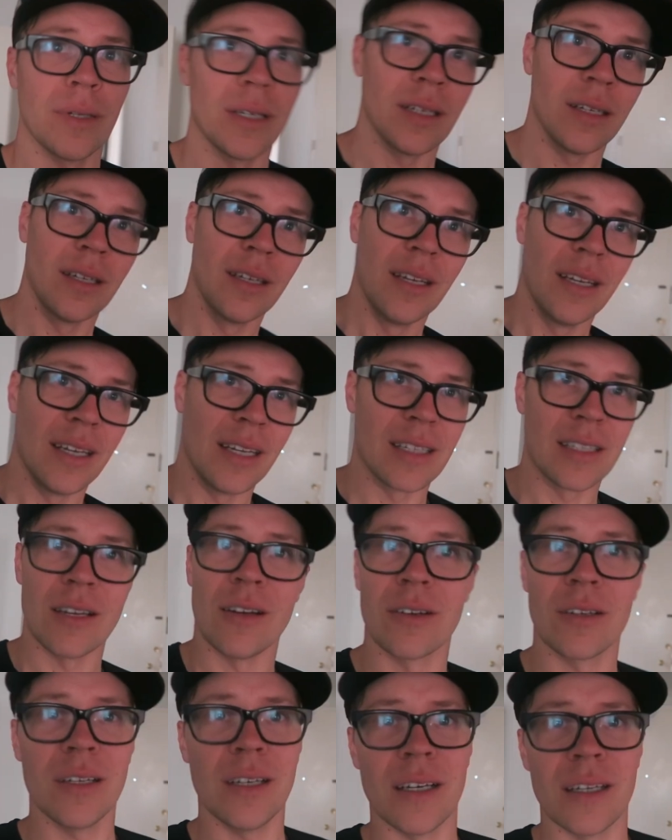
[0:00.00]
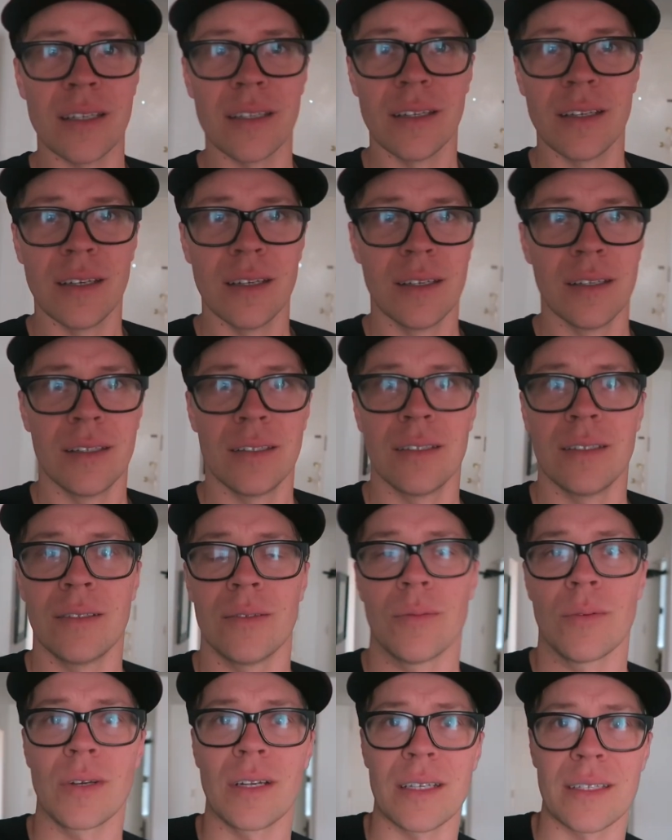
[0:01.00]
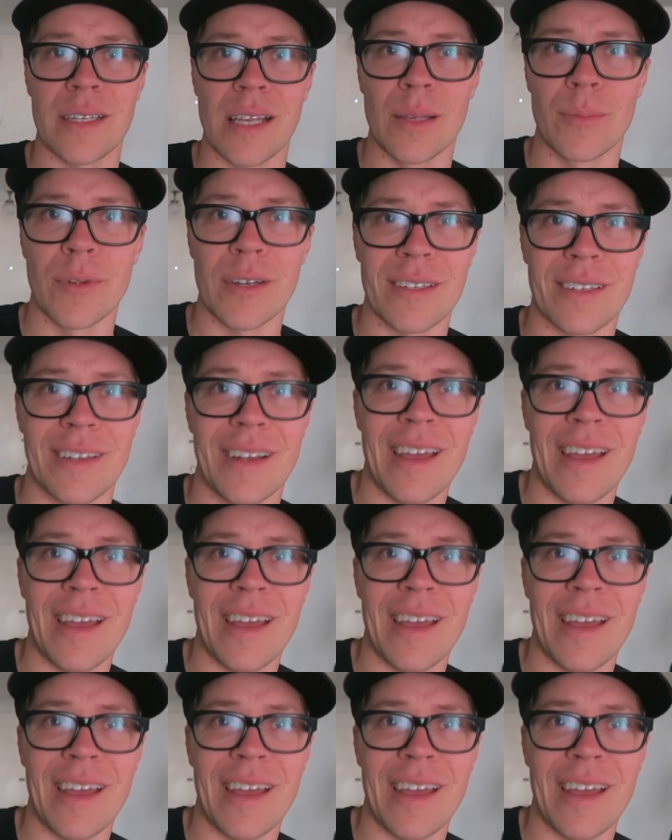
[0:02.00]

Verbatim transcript: but it's all good. We're gonna celebrate